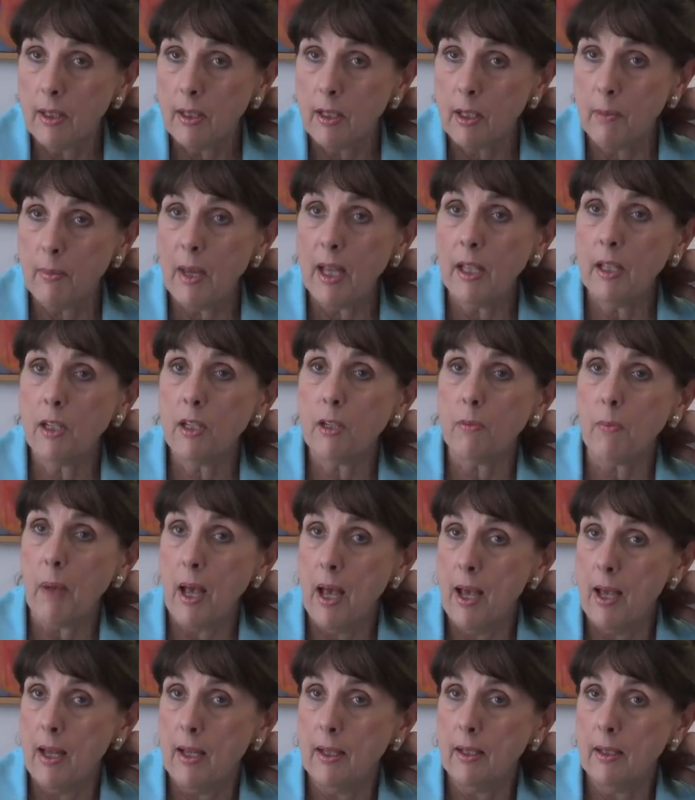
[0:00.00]
to manage your
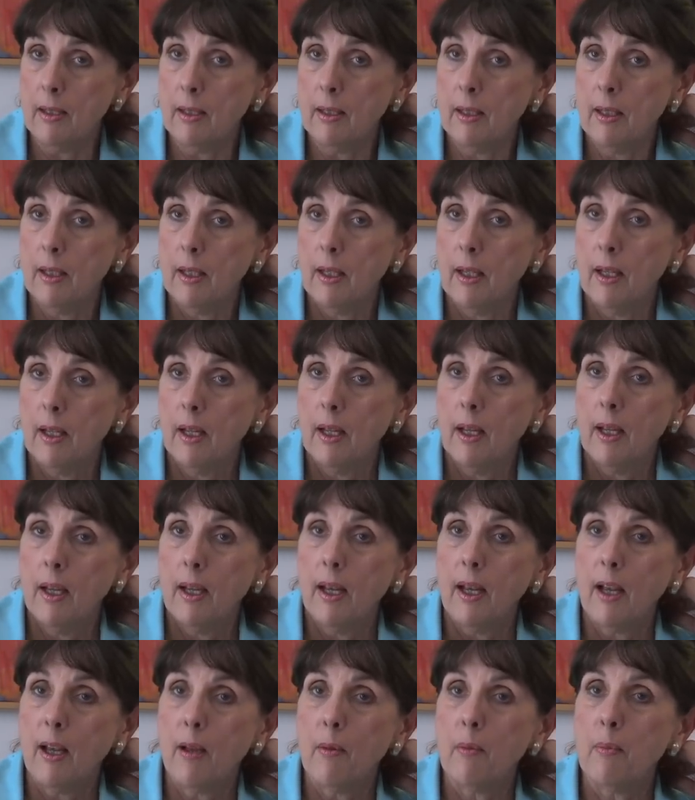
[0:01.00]
pain.
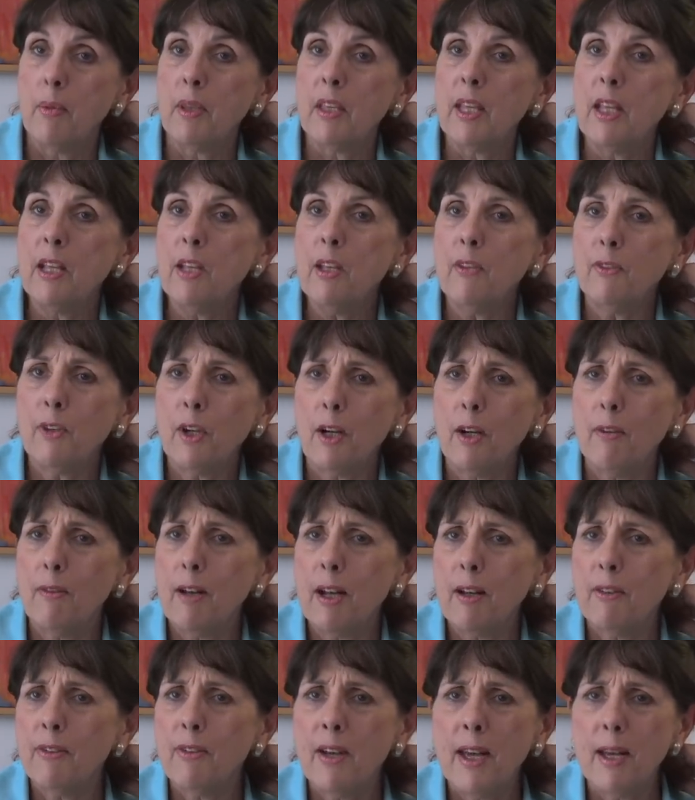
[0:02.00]
But then you've got to
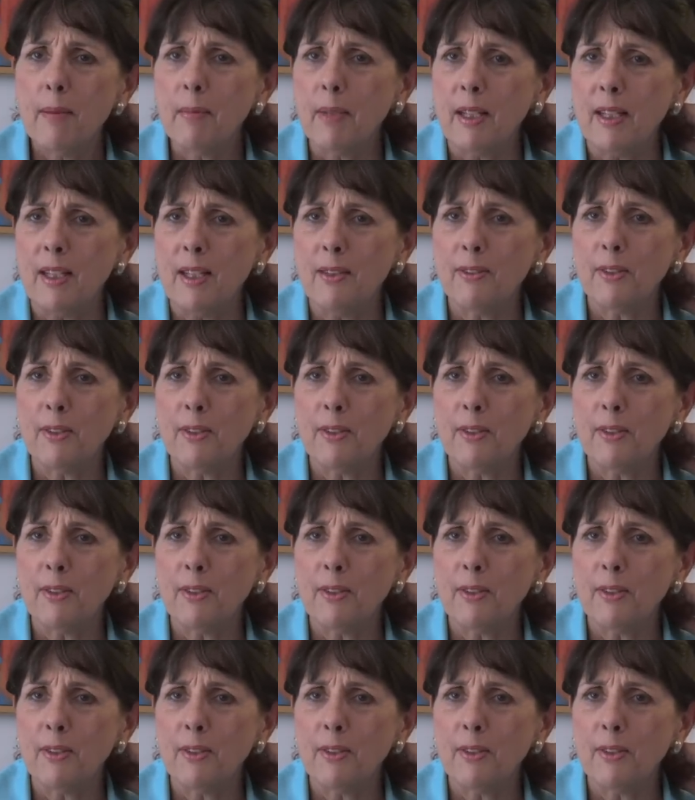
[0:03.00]
run a family.